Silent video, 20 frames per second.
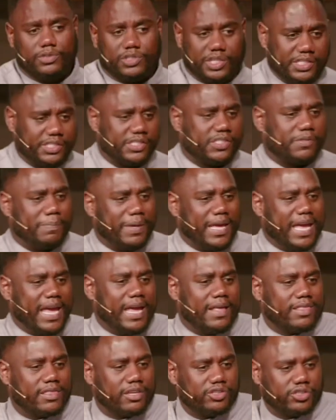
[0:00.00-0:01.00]
Jesus
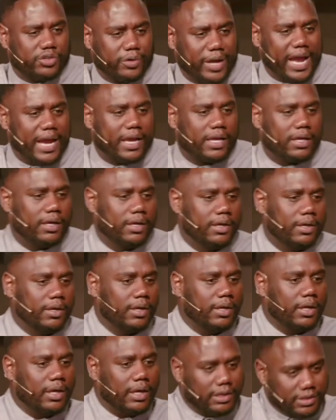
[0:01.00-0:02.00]
made the trek
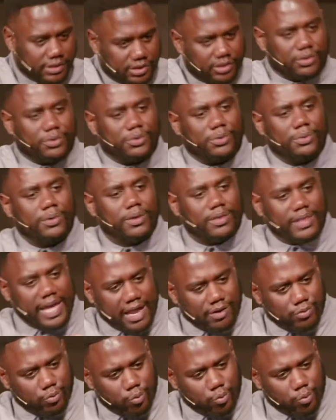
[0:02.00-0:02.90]
to that